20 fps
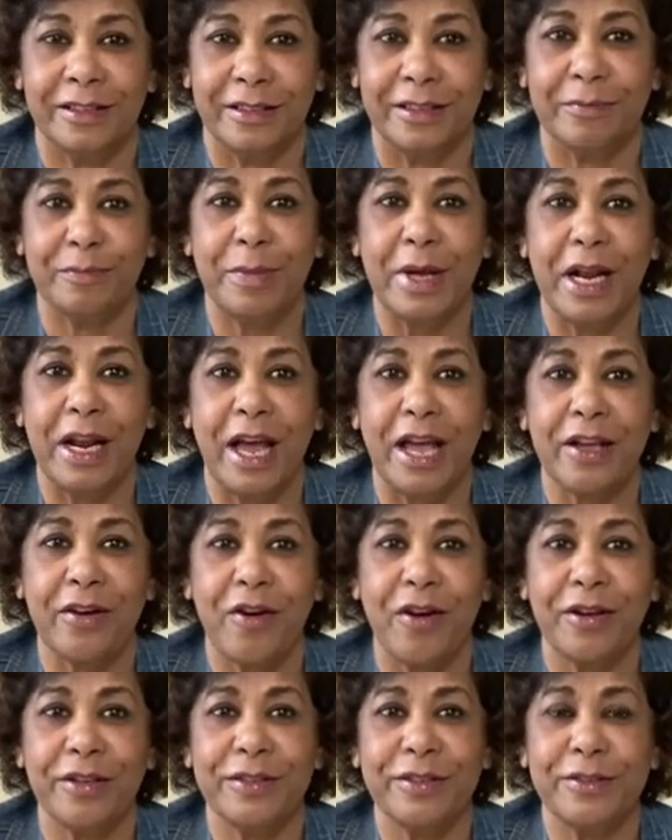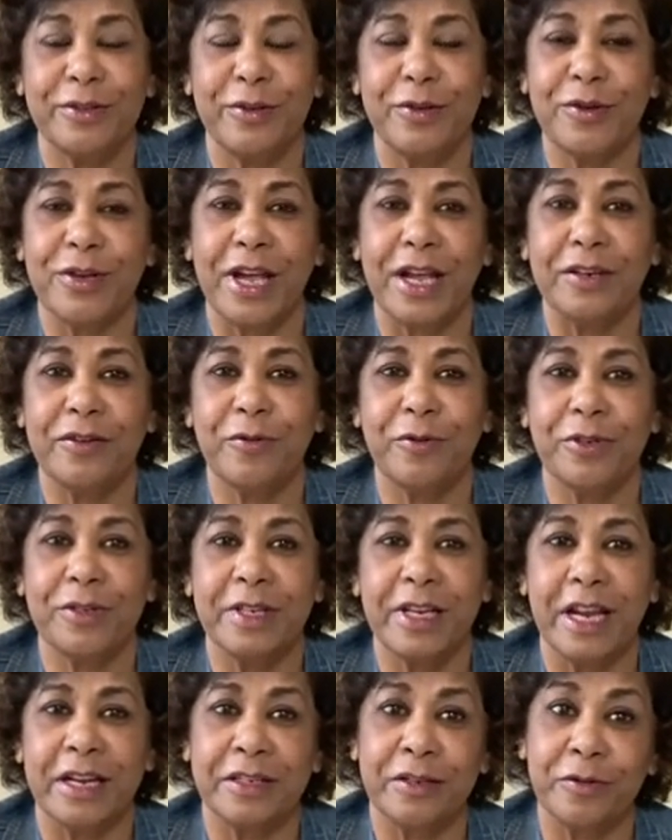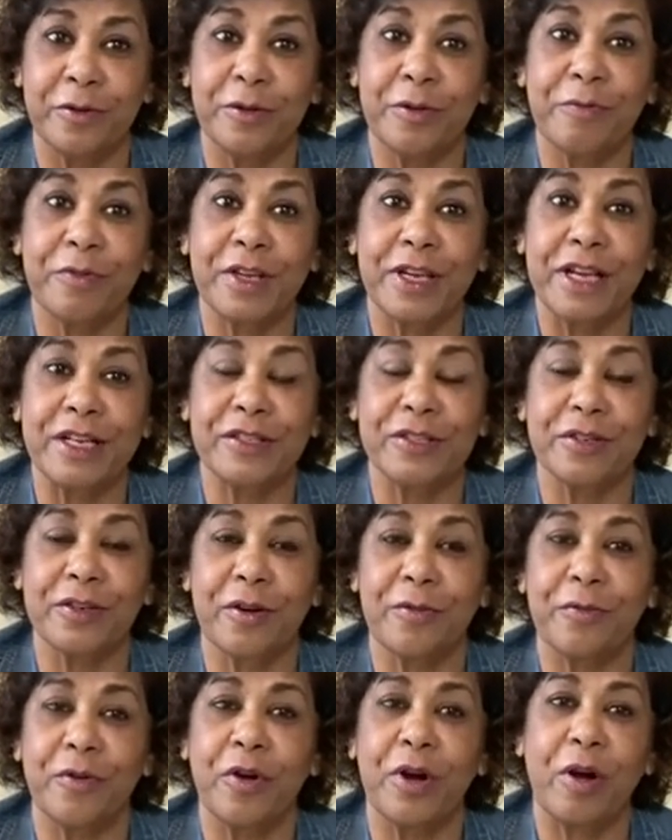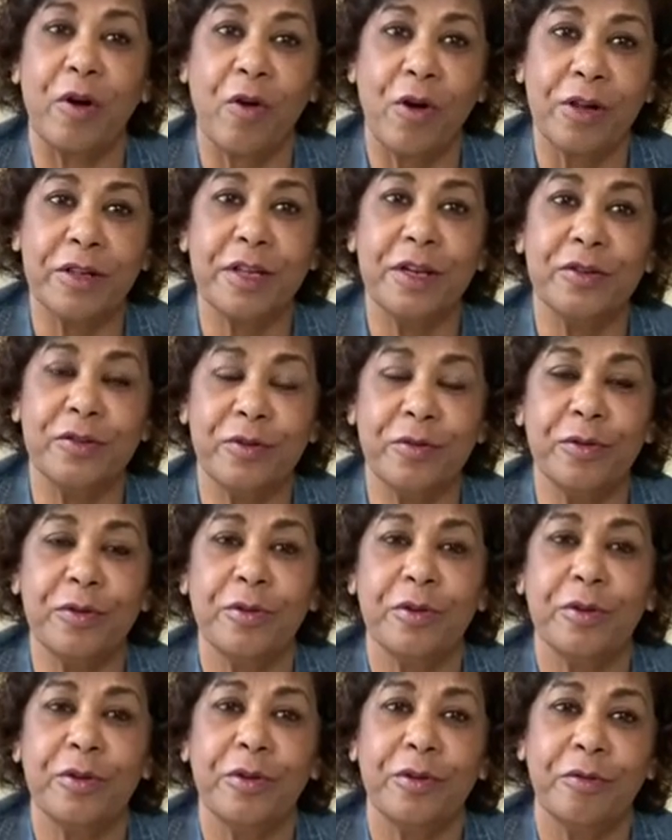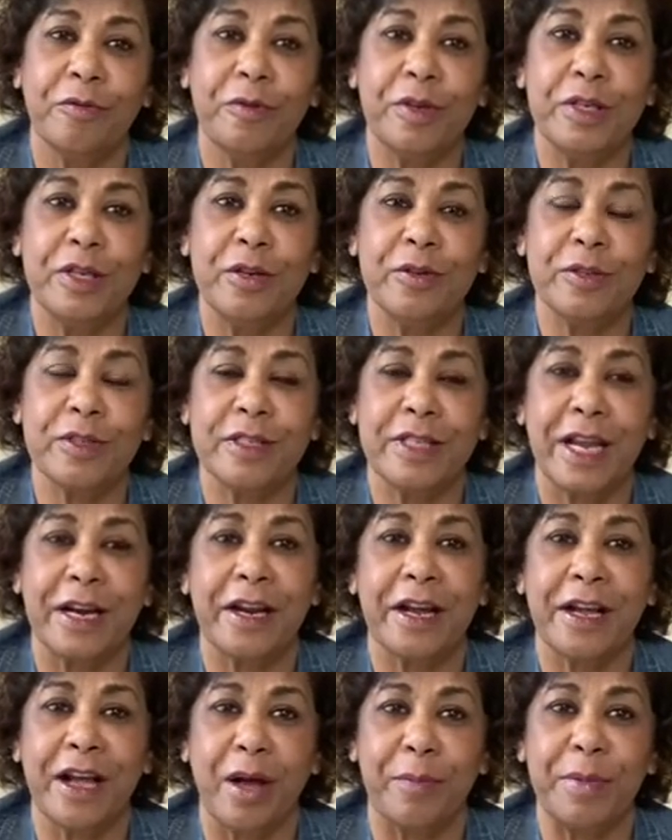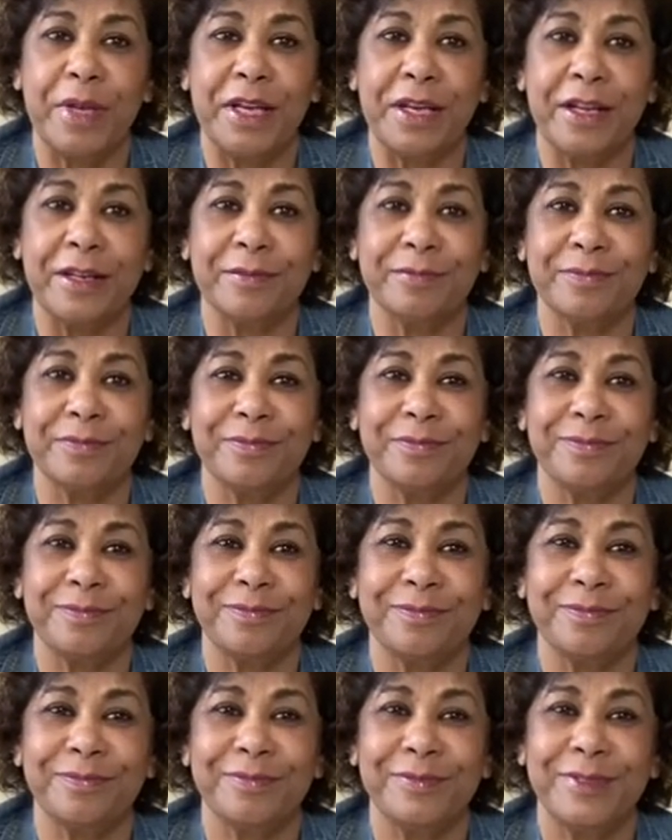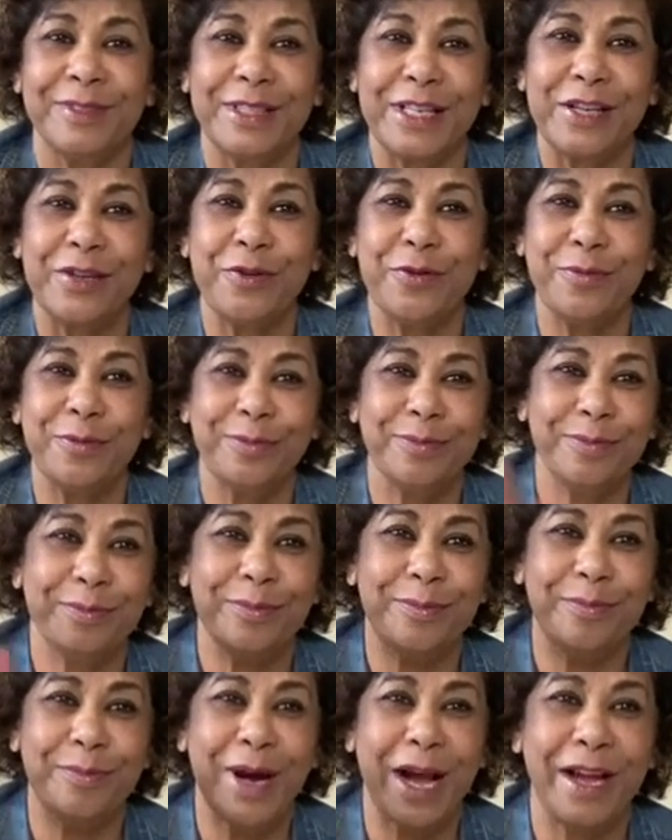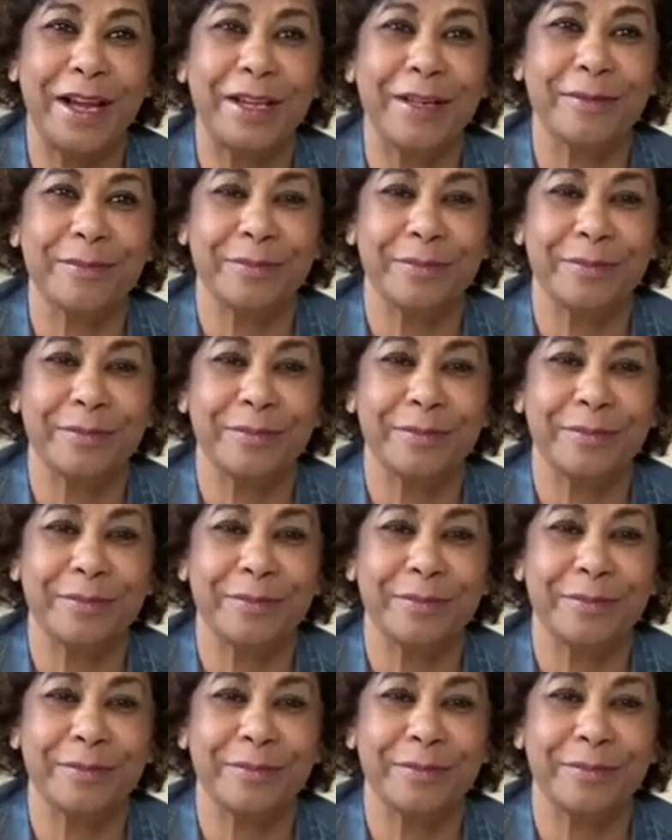bell icon so you can get notification of all the new videos that are coming in. See you. Bye.